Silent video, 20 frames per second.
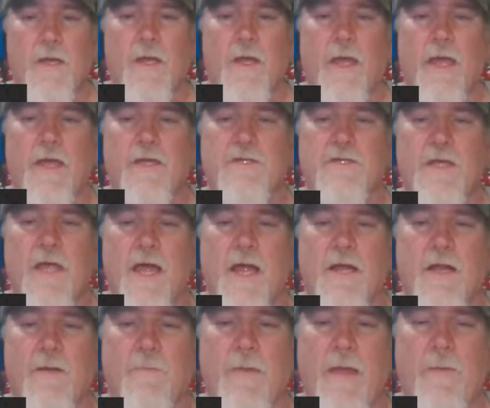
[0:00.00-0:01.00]
Hey,
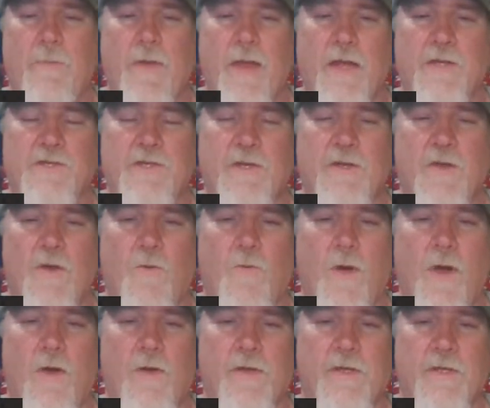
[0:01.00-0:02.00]
Shocker, maybe I should
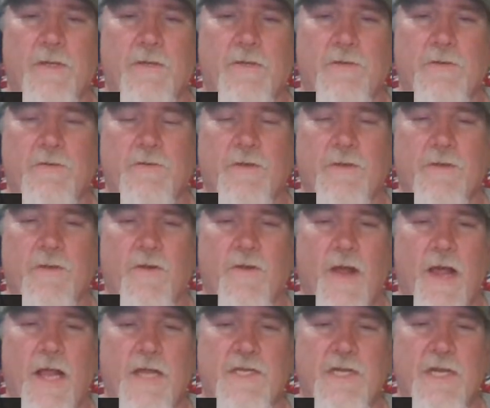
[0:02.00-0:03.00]
go out and to the
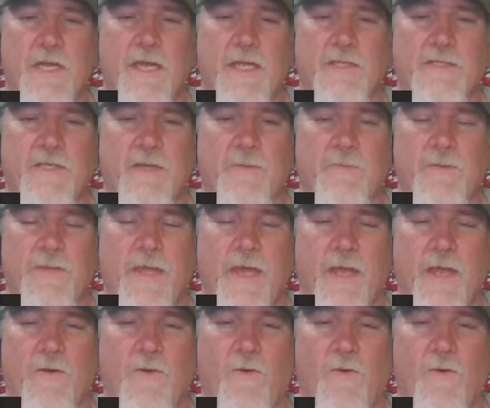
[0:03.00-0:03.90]
garage and get some of that